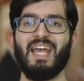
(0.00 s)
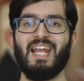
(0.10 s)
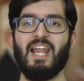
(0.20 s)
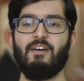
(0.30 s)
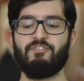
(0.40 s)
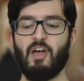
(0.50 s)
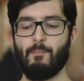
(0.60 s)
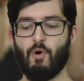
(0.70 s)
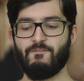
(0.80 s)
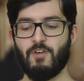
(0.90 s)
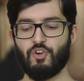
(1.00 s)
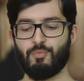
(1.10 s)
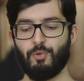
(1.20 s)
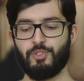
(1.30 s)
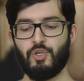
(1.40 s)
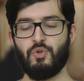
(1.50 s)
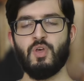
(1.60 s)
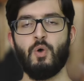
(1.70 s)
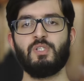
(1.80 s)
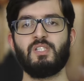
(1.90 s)
it left them more vulnerable to
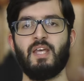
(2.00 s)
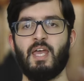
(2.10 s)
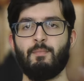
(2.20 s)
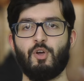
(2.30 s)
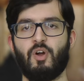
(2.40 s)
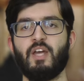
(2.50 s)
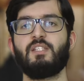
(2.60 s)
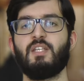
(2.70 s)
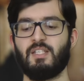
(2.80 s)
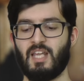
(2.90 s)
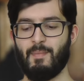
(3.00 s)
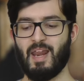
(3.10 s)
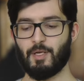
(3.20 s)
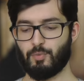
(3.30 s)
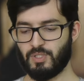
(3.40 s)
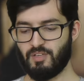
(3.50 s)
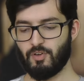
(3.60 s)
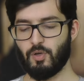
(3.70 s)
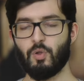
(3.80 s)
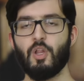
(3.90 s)
those same crises, and it made it much more
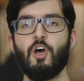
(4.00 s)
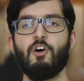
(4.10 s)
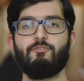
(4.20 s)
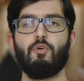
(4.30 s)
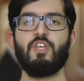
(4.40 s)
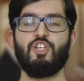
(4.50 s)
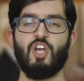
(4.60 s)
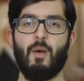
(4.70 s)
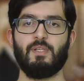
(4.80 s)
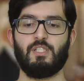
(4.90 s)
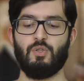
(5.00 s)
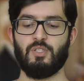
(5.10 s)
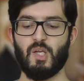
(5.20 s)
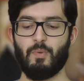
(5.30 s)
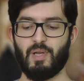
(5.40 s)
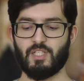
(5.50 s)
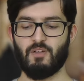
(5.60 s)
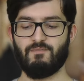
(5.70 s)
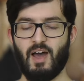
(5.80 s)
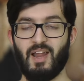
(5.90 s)
difficult for the Germans to deal with
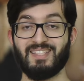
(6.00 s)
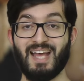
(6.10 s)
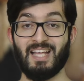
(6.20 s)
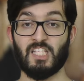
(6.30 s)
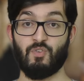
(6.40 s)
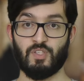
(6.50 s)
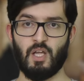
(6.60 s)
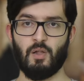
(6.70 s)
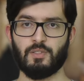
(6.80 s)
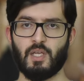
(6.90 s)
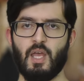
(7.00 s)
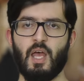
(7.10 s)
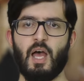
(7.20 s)
political violence as a result.